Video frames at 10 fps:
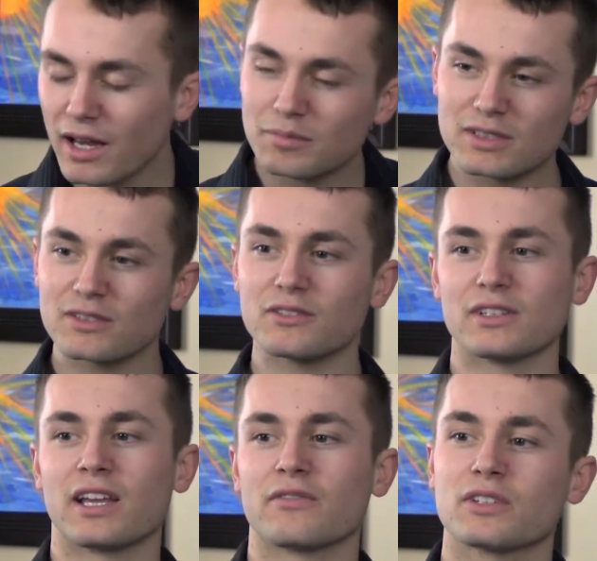
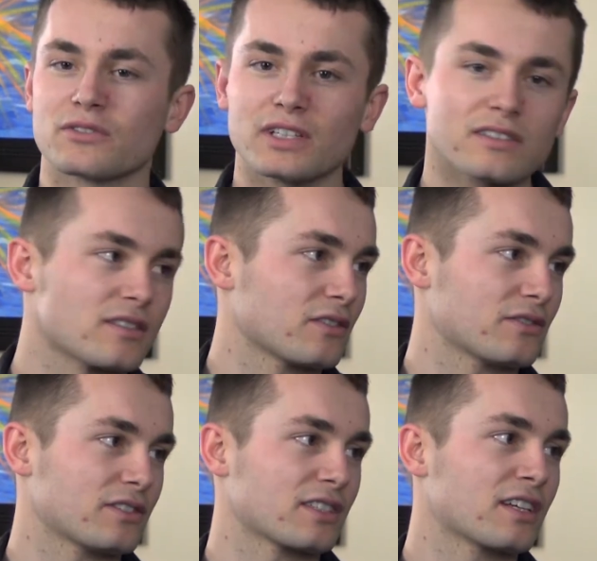absolutely have a great
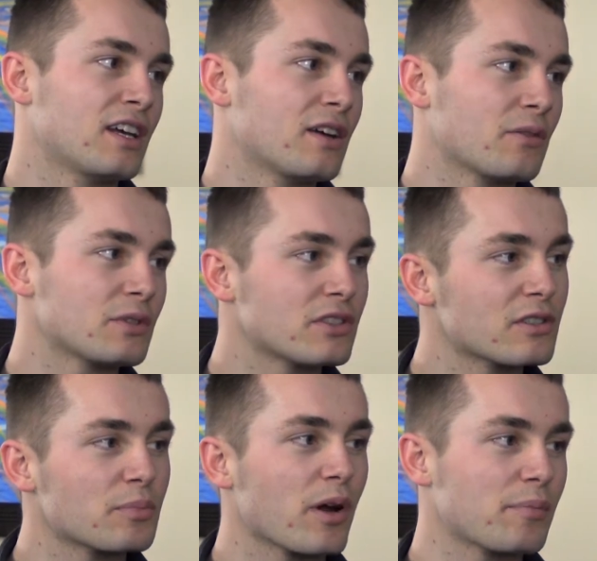solution, okay. which
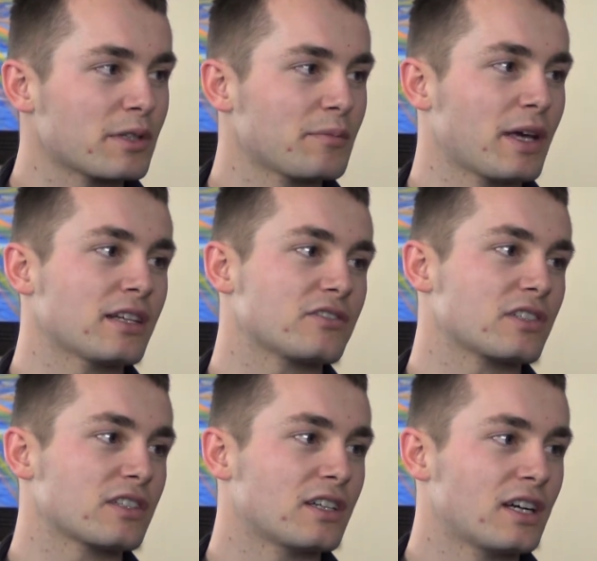is a property
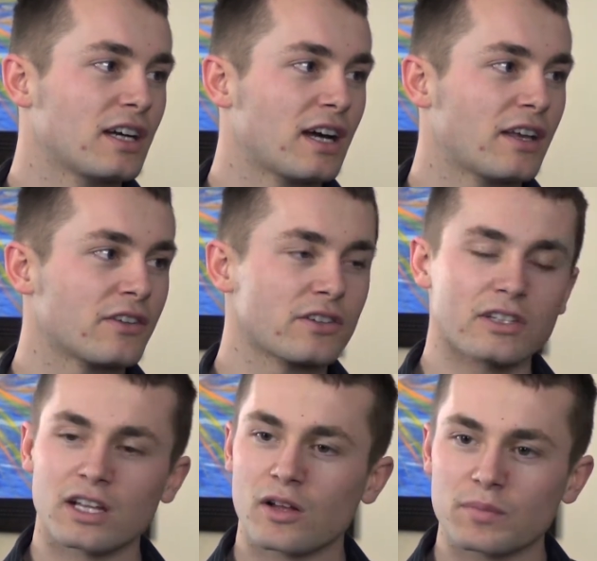manager. Right. And they're
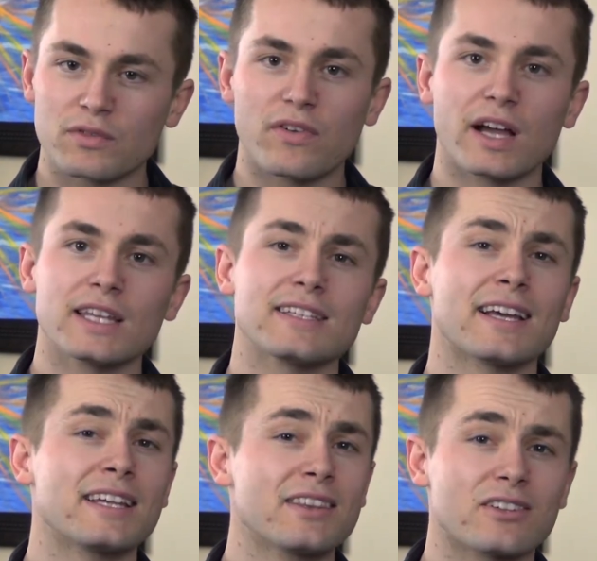going to help you find the
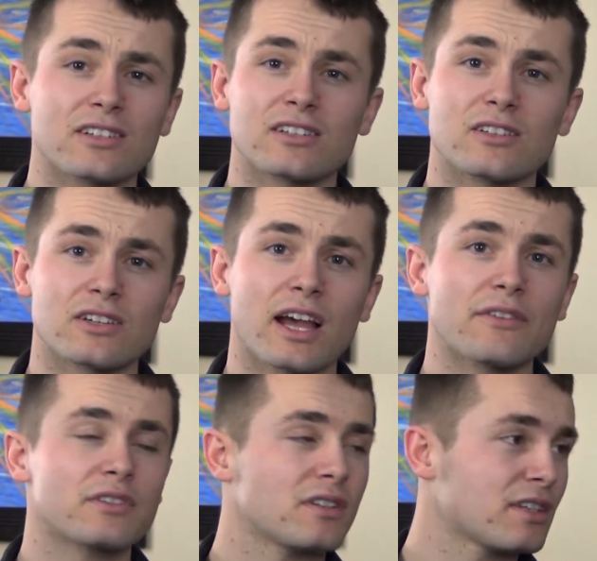tenant, they're going to look
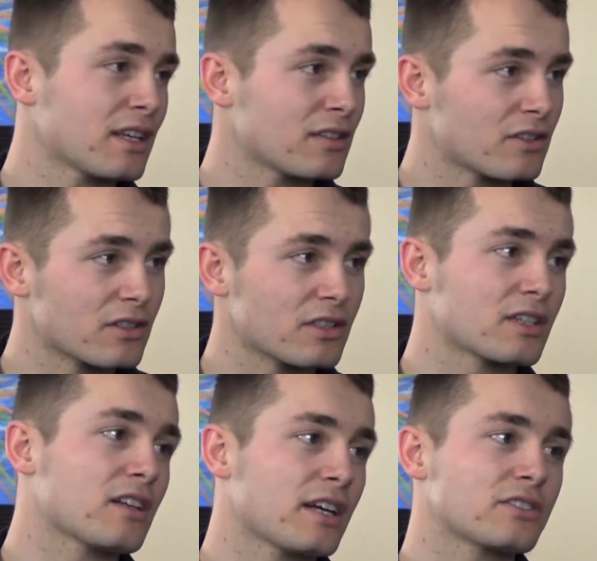after the tenant, they're going
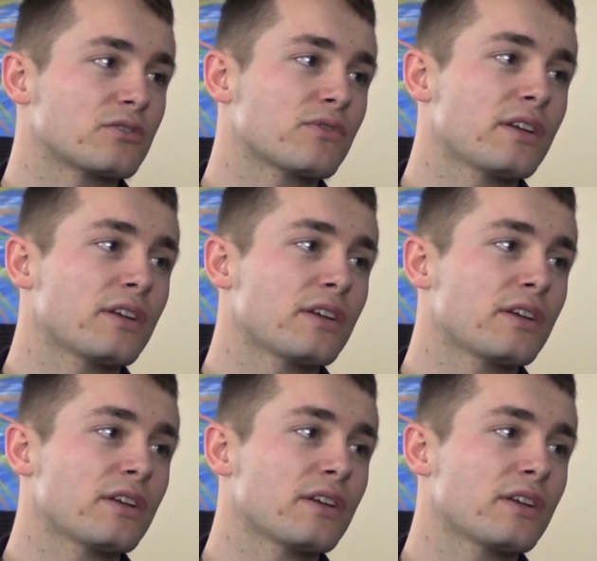to collect your